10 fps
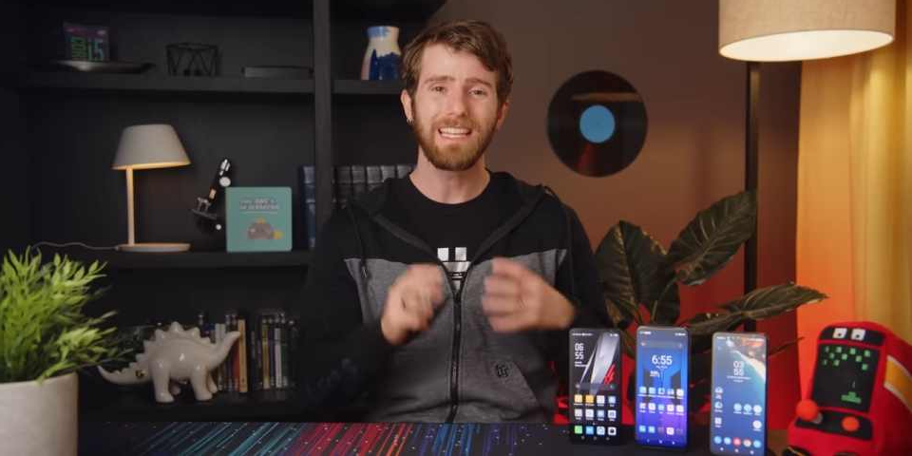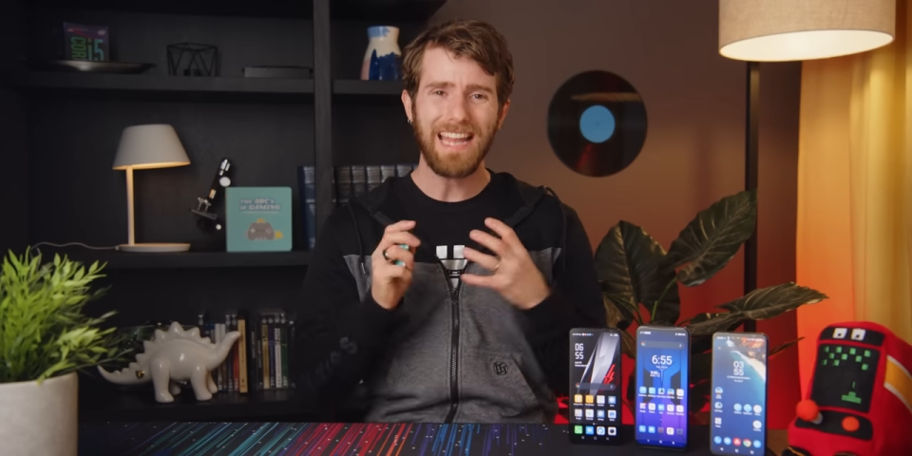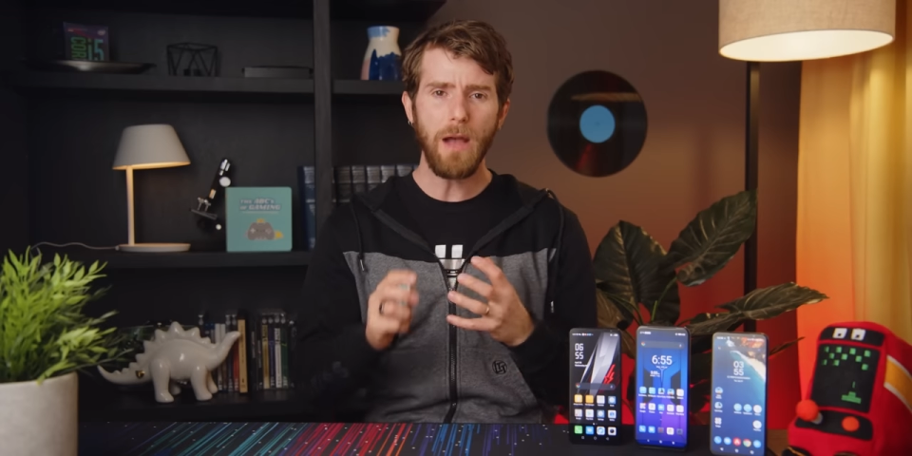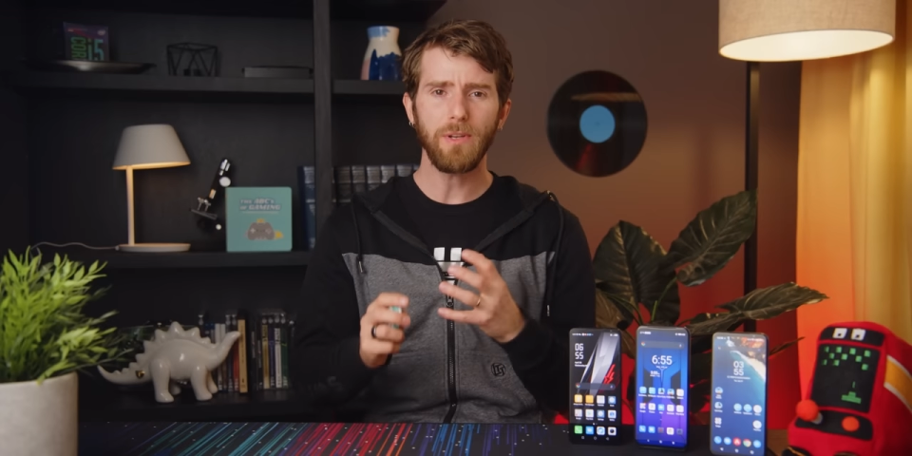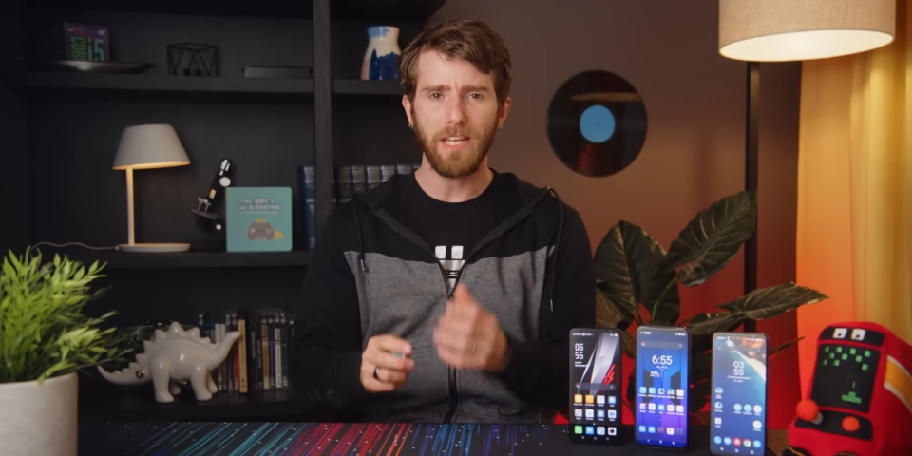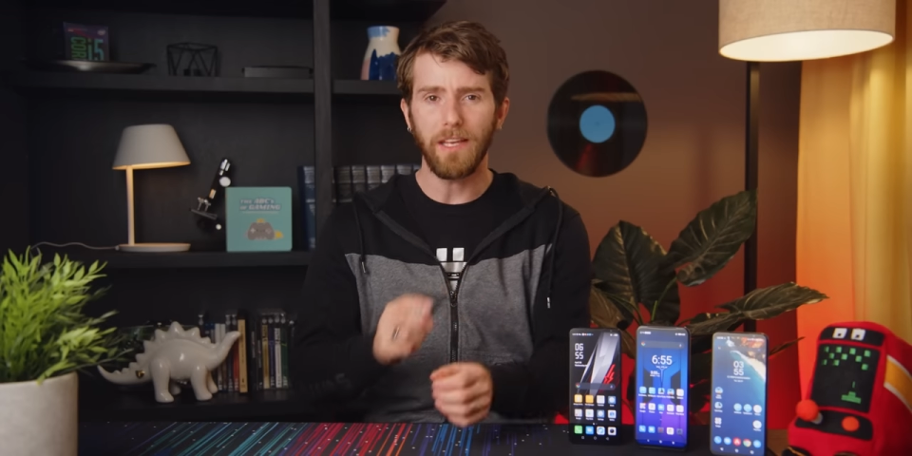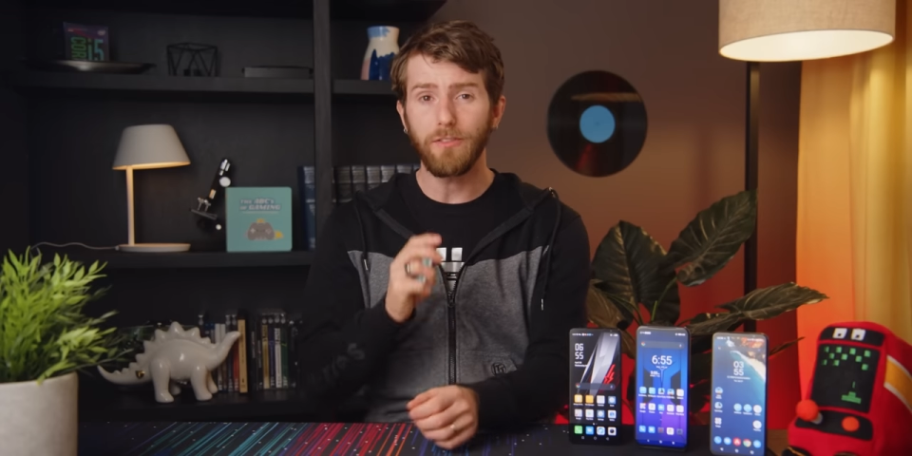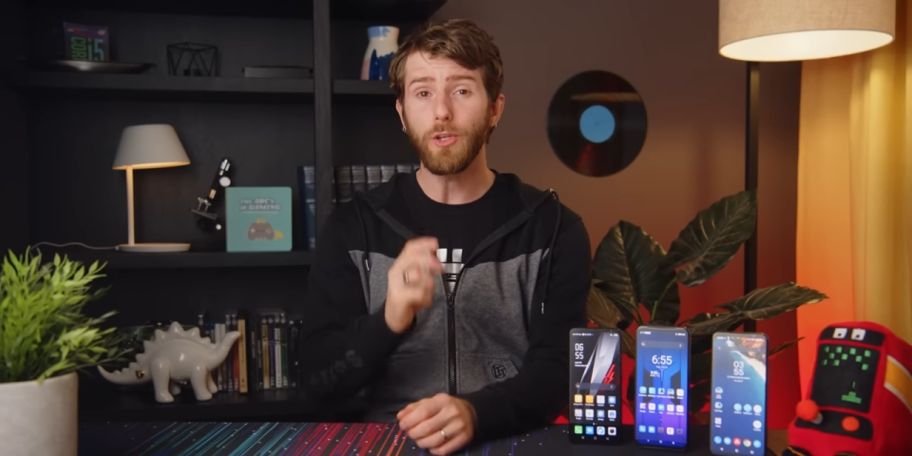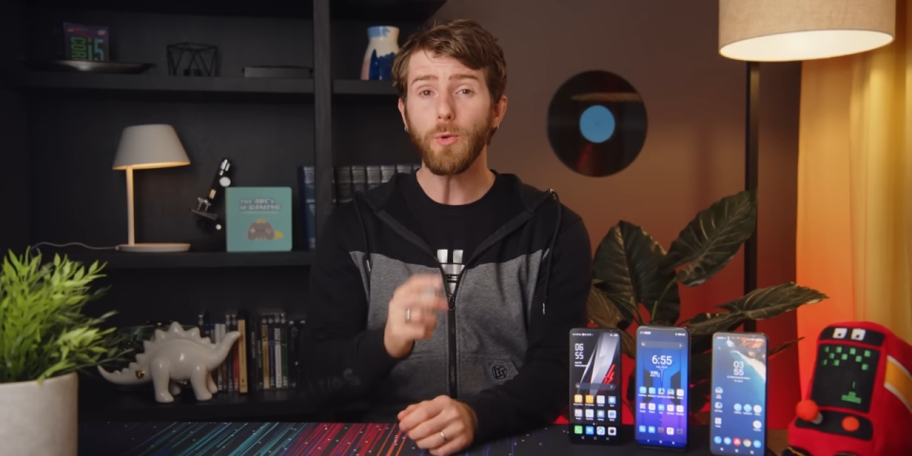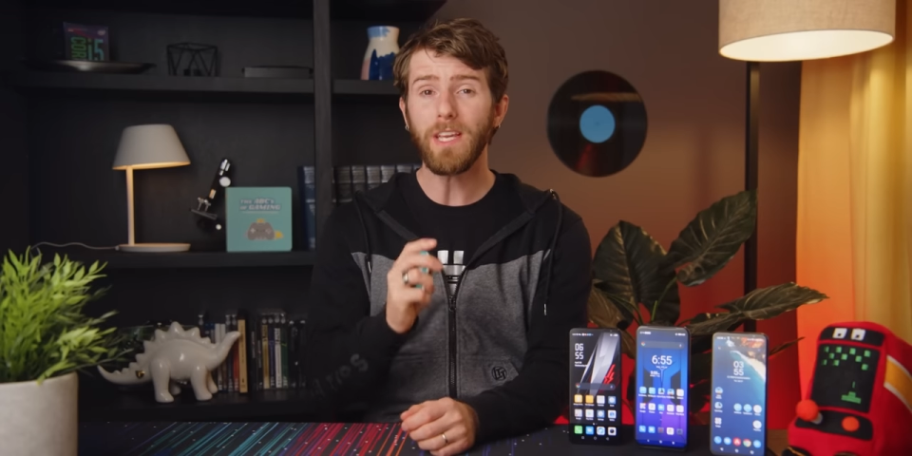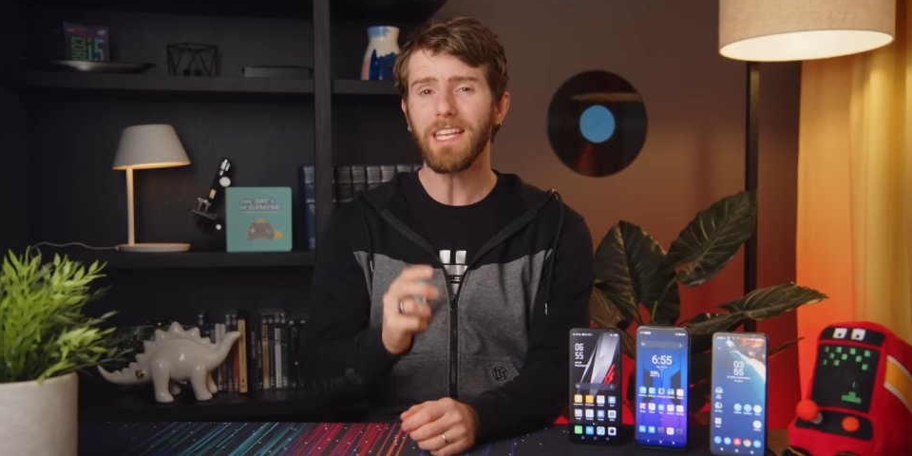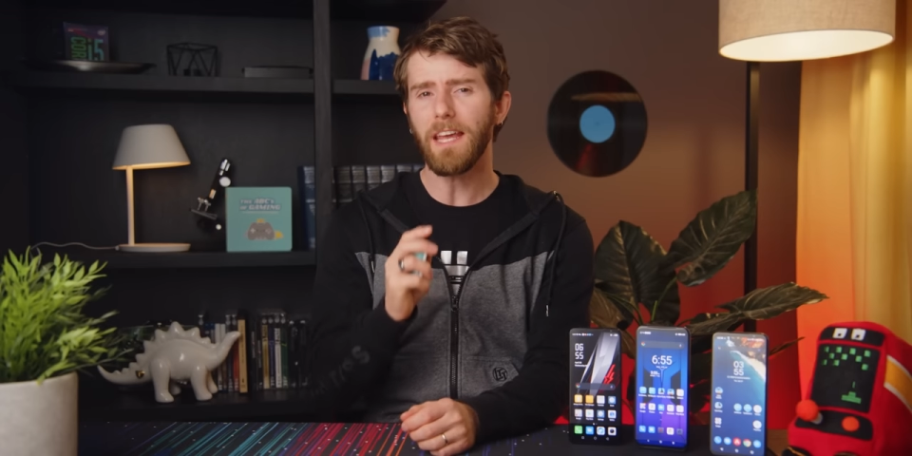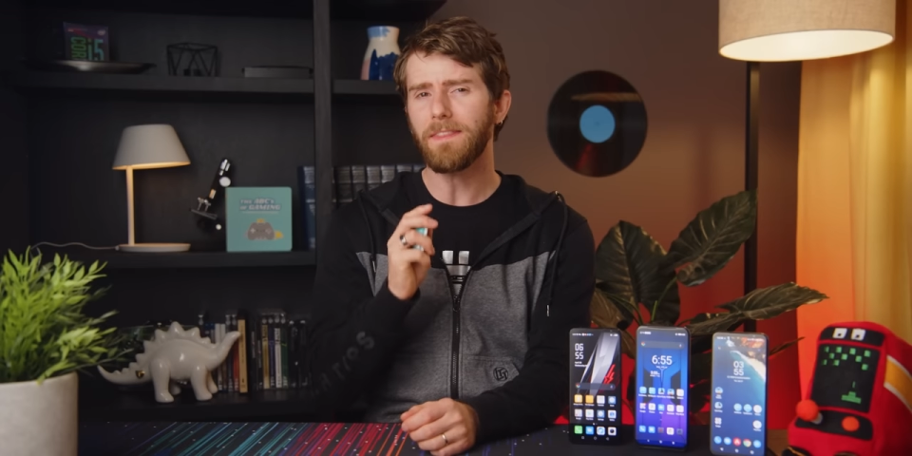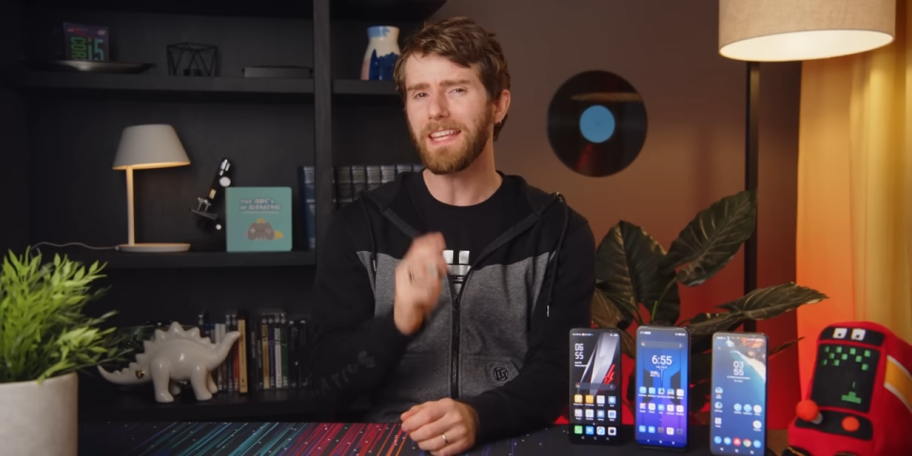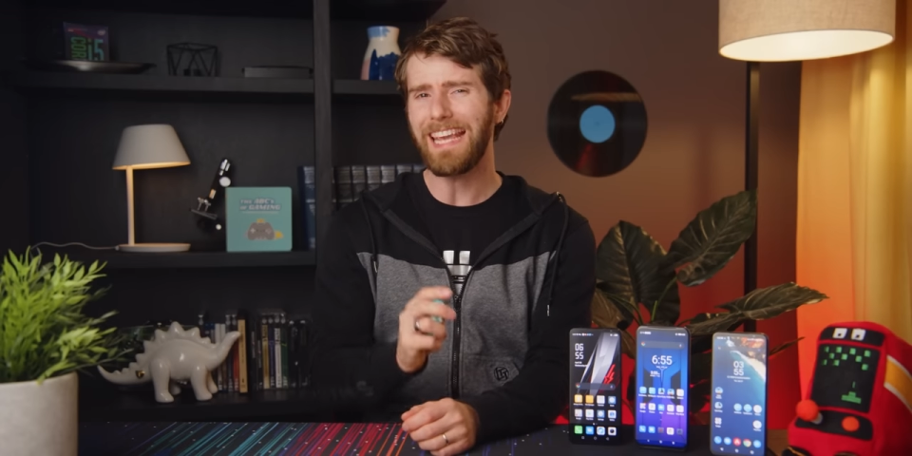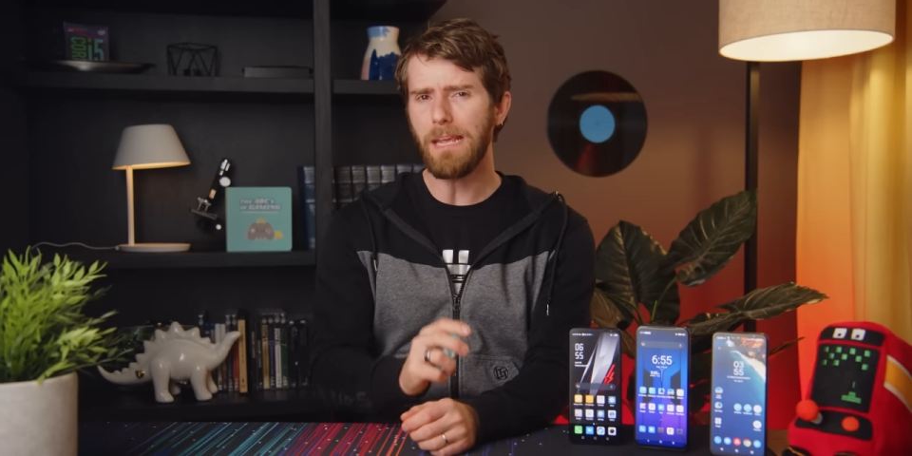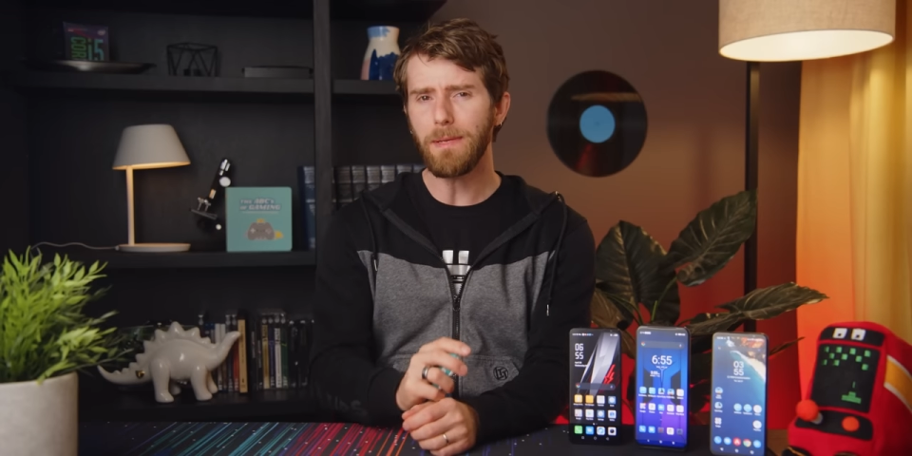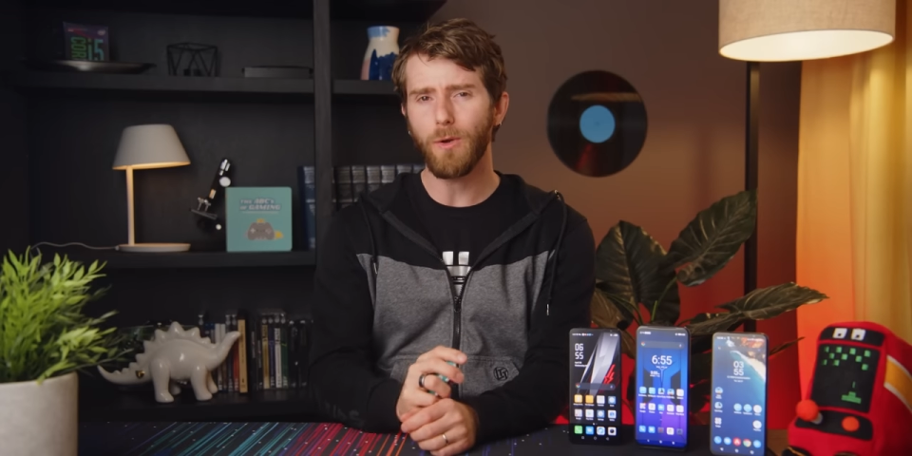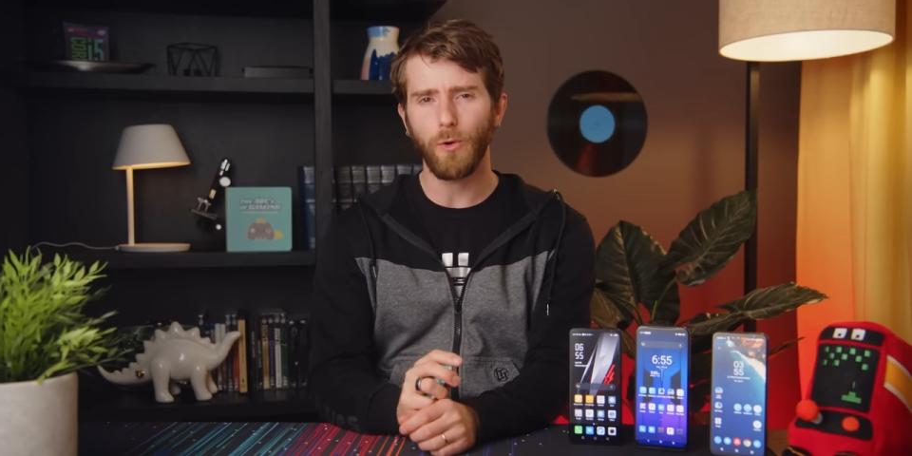Nowadays, you can get the gaming